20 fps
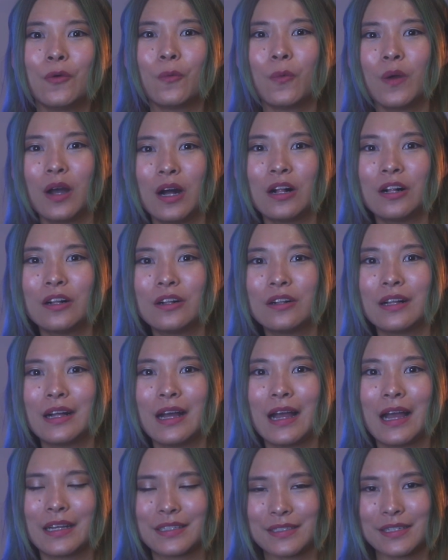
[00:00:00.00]

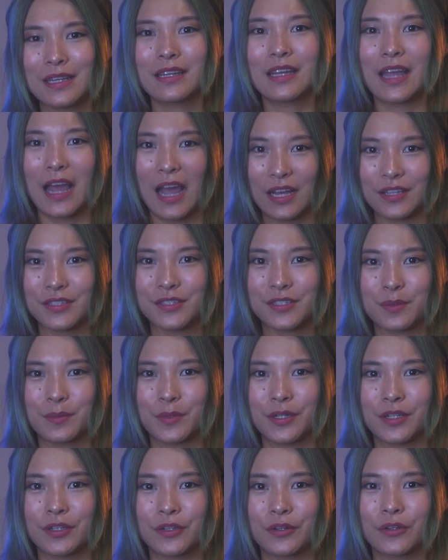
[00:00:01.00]
Well, as a
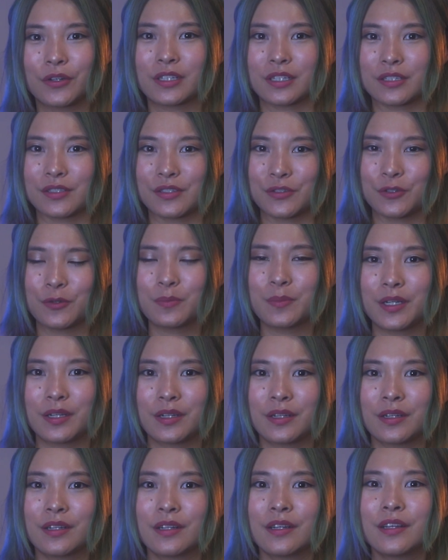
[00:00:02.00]
customer or
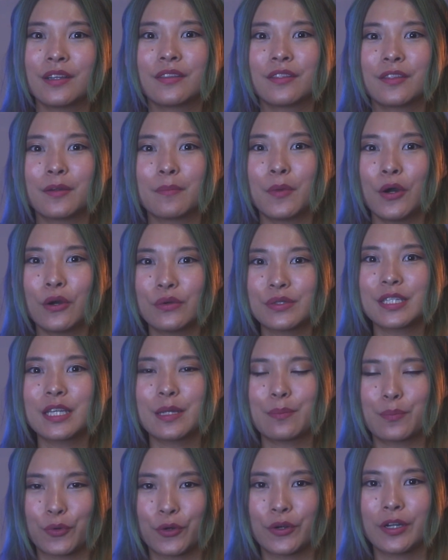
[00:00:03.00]
consumer, the most
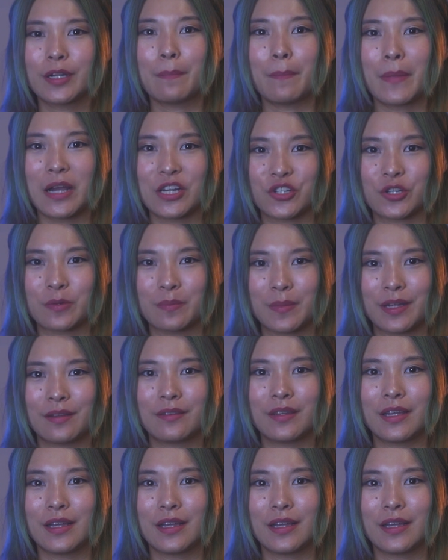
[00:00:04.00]
important measurement